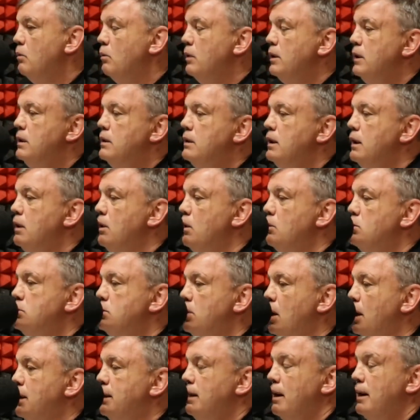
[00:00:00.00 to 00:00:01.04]
What do you think
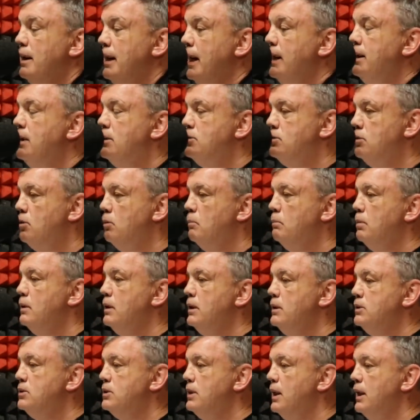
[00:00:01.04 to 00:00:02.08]
goes on? Again, there's no
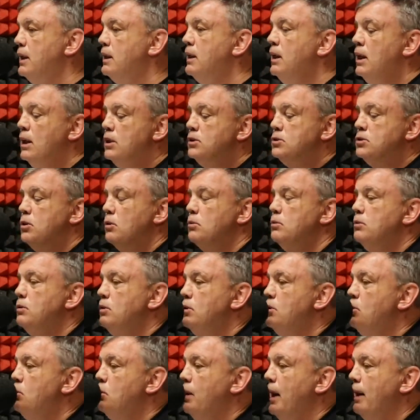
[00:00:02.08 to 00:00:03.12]
police there. So
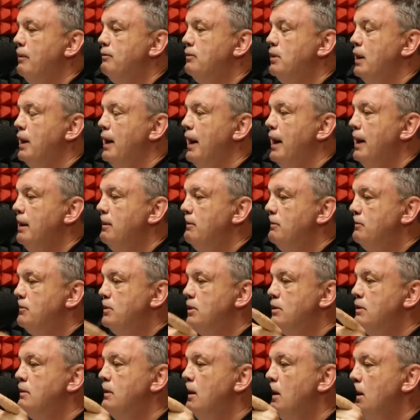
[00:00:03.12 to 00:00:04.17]
you have the head of